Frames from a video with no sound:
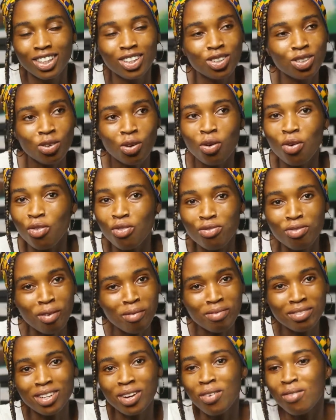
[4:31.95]
So
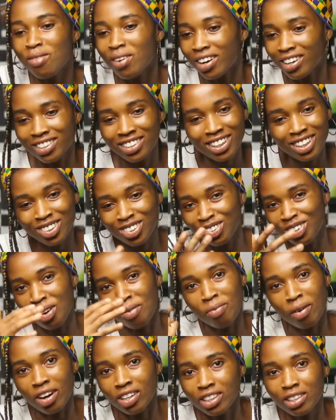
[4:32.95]
from day one, just know
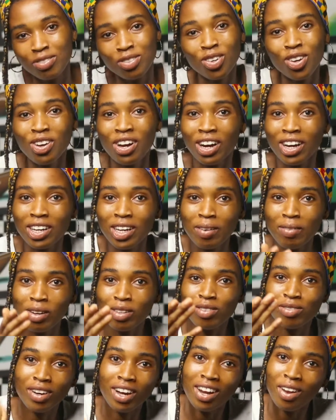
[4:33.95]
your priorities. If you know you came
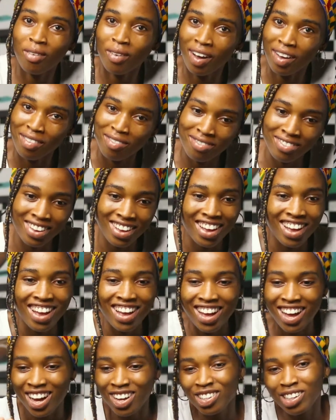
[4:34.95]
there to find a wife,
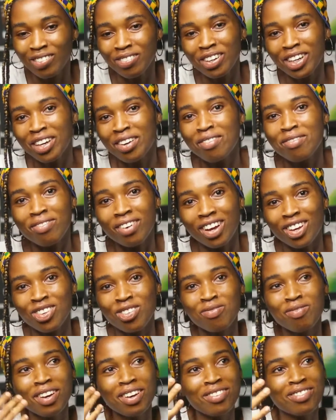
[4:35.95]
as you're making friends,
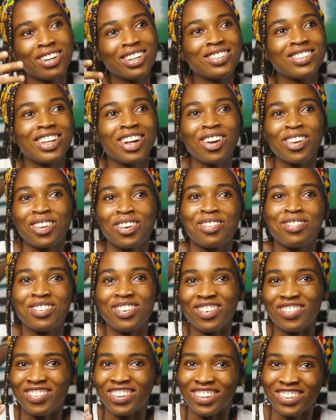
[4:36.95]
you make friends with a lot of
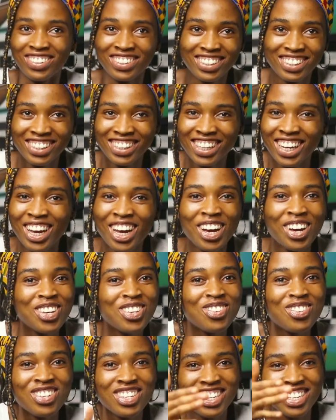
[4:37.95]
females.
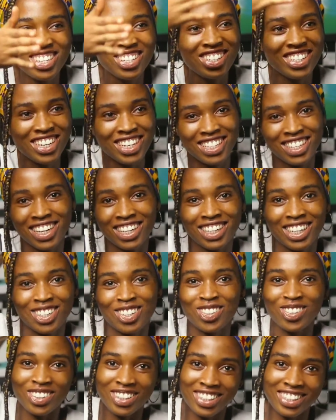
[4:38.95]
You just start the
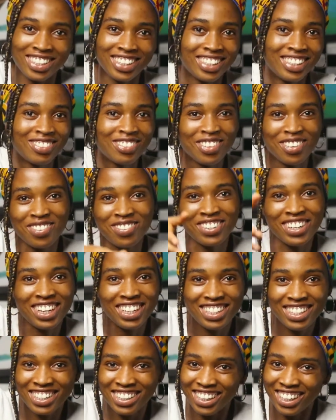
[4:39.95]
sorting for
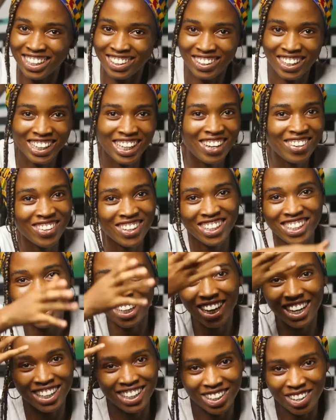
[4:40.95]
first year. By the time you
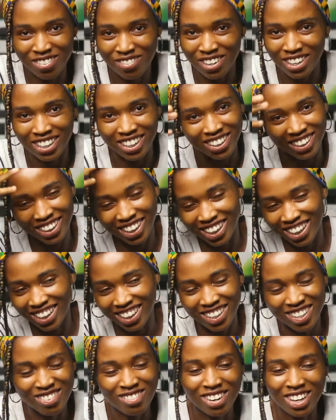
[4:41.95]
stay there for another year,
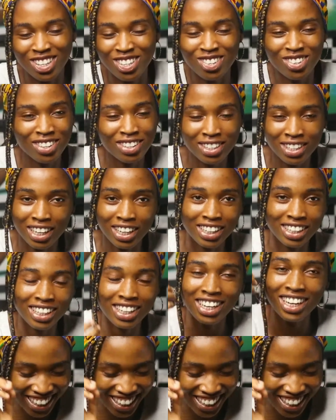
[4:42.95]
you are sorted.